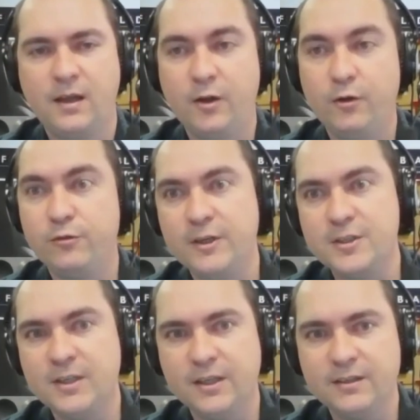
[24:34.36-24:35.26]

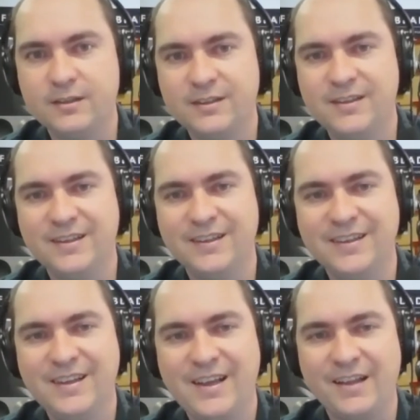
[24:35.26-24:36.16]
over-engineered,
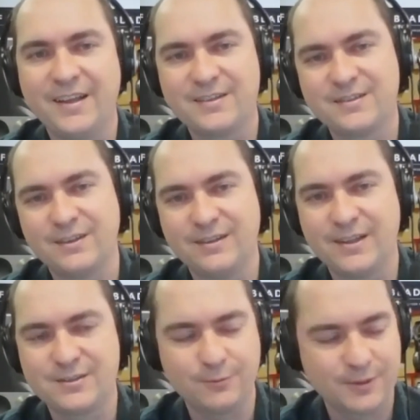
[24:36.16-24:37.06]
and that's
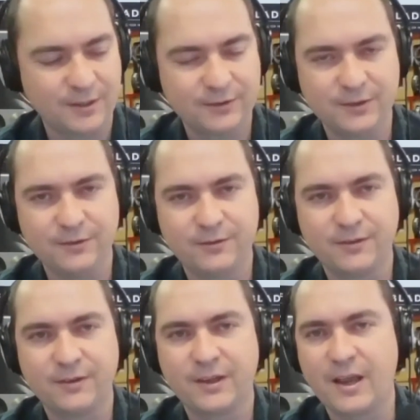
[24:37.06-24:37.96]
a result of
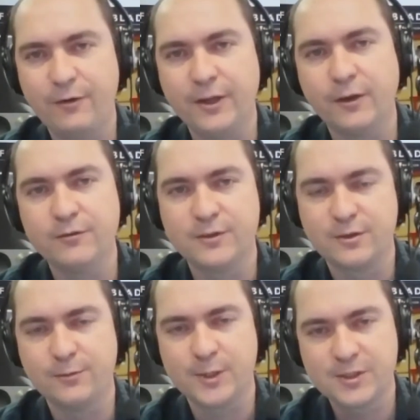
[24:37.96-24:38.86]
carrying over
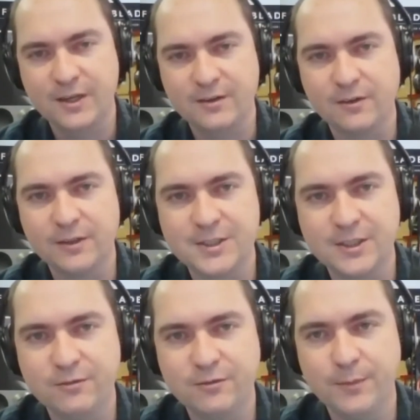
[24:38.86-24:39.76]
so much
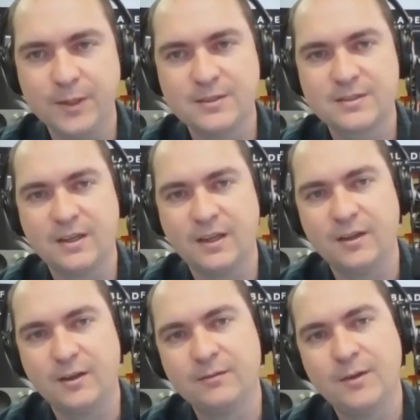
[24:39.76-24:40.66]
technology from its
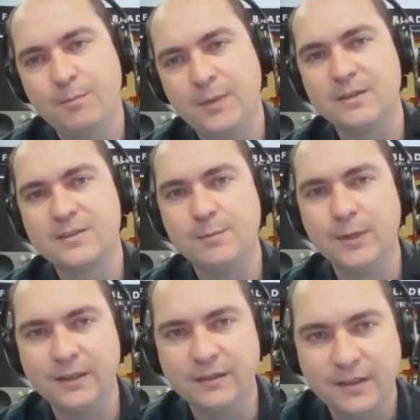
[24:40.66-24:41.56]
bigger
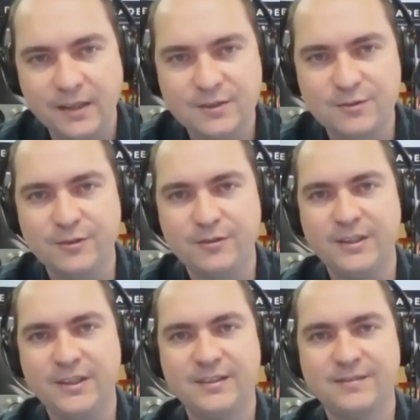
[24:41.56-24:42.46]
sibling, the
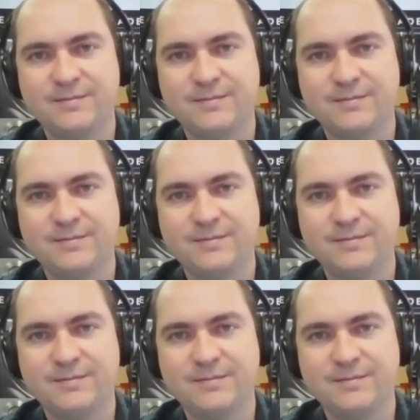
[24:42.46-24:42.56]
LS50.